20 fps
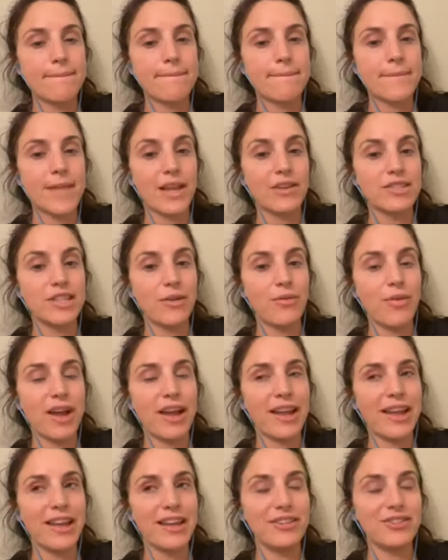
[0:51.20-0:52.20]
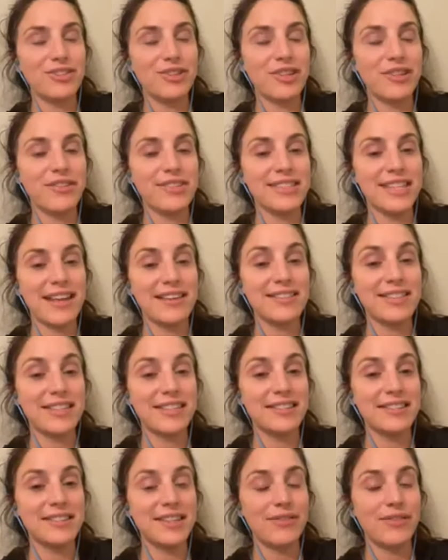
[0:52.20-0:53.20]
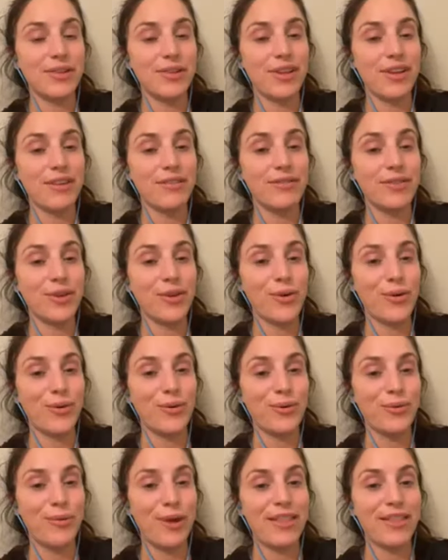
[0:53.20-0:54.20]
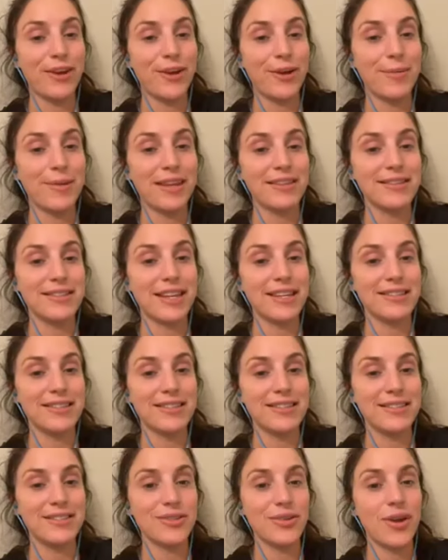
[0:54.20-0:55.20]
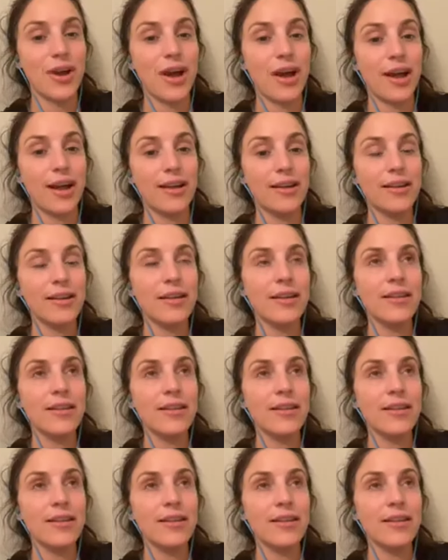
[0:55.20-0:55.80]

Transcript: I was like, why do you live in Texas if you love cold weather? Because Texas is so hot.